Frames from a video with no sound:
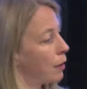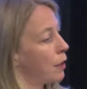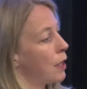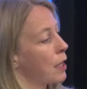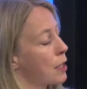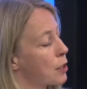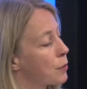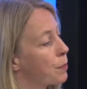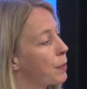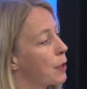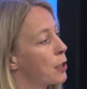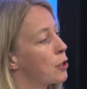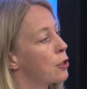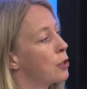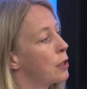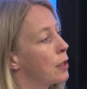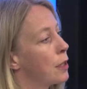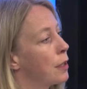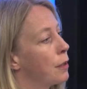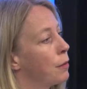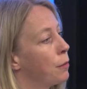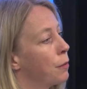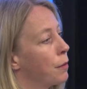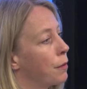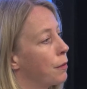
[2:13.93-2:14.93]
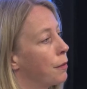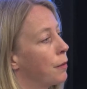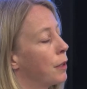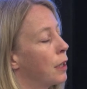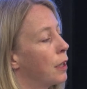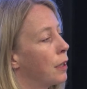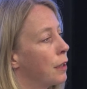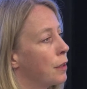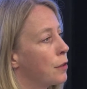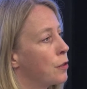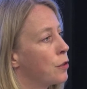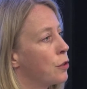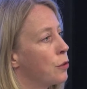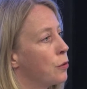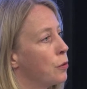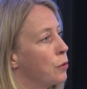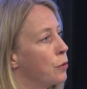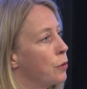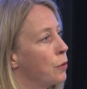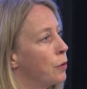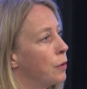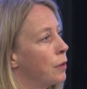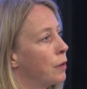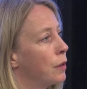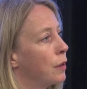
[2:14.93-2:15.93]
especially with regard to
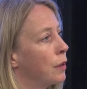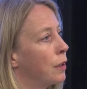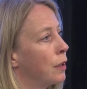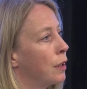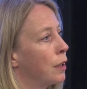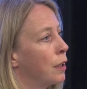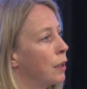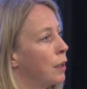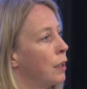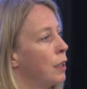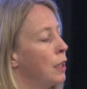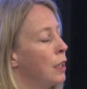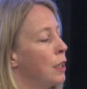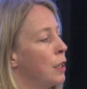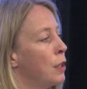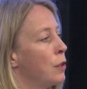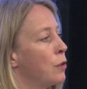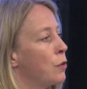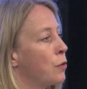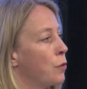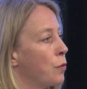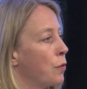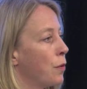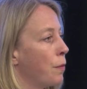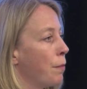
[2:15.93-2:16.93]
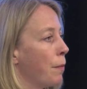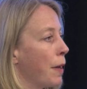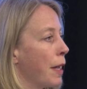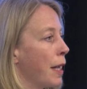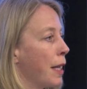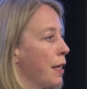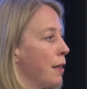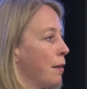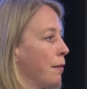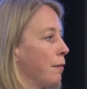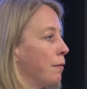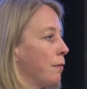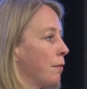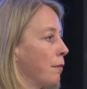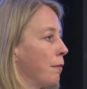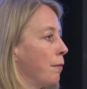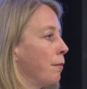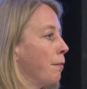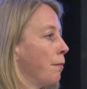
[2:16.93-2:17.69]
the main